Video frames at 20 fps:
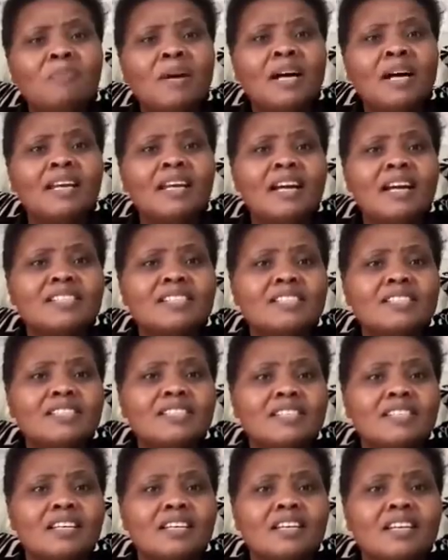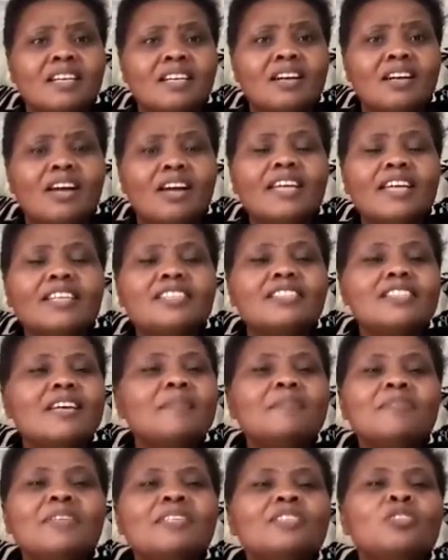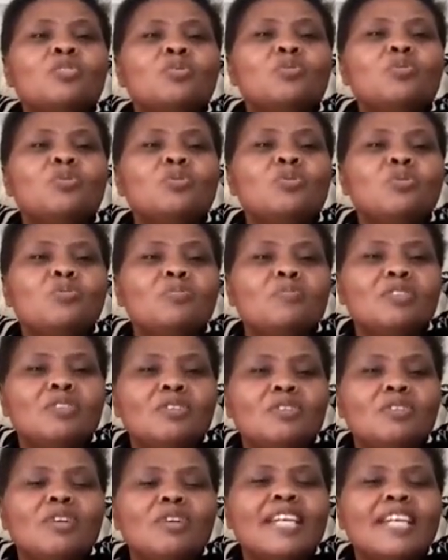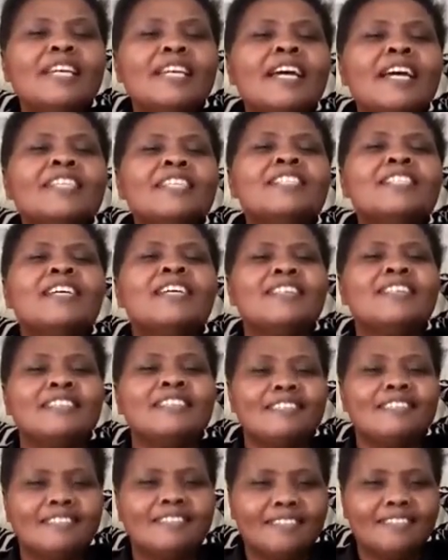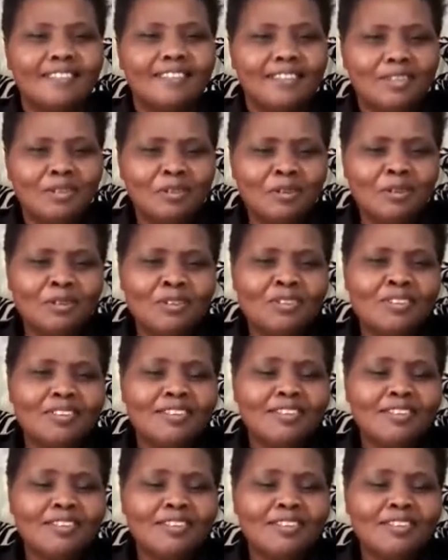balance, and something to, you know, enlighten, you know,